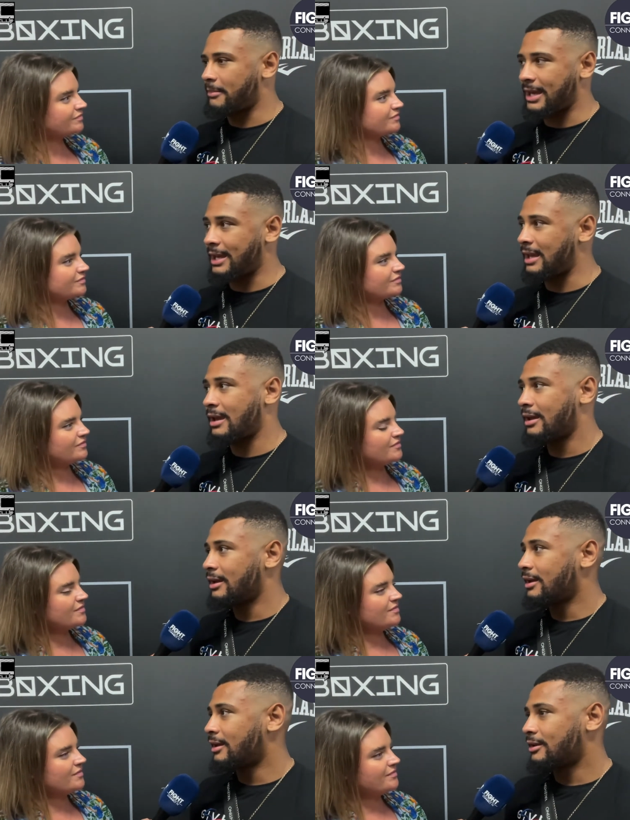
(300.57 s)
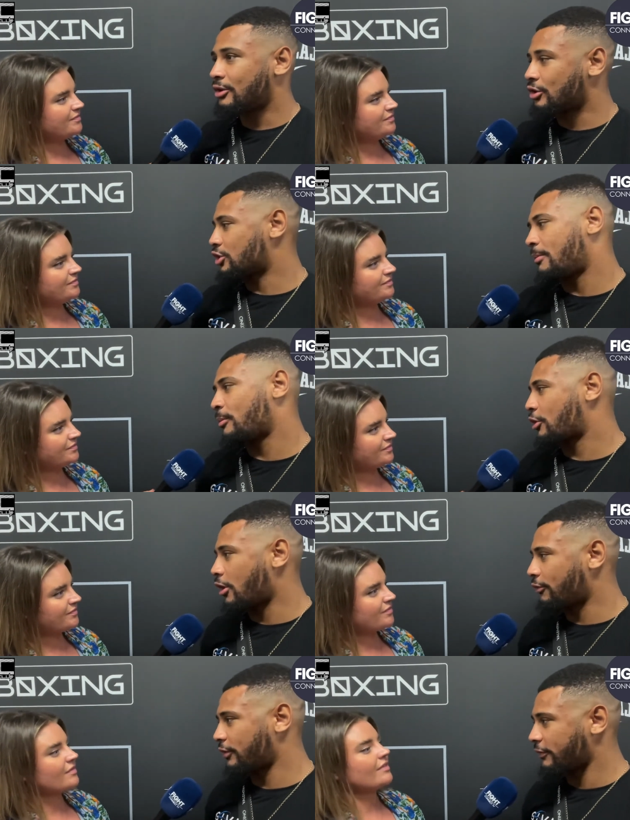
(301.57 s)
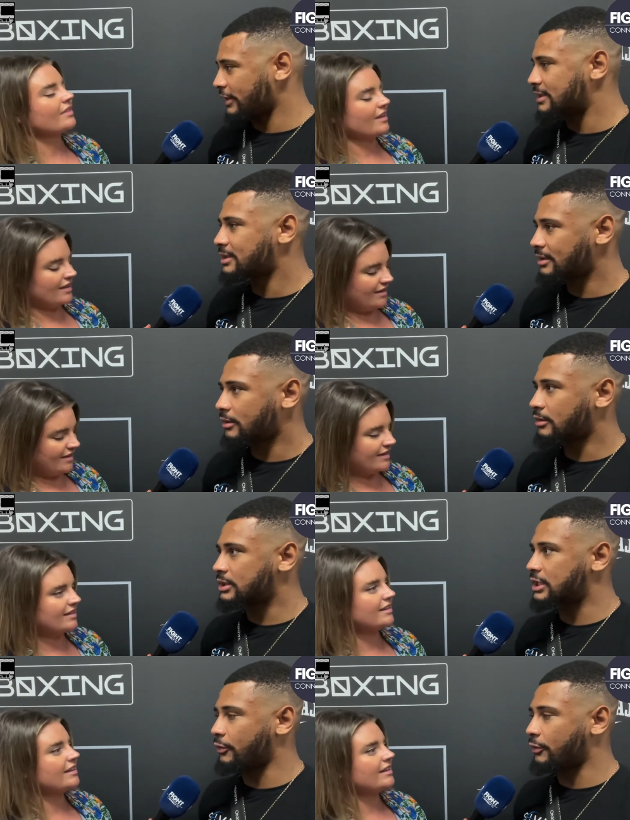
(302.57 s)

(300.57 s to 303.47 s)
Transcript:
Speaker 1: me. You got Tommy McCarthy if he's still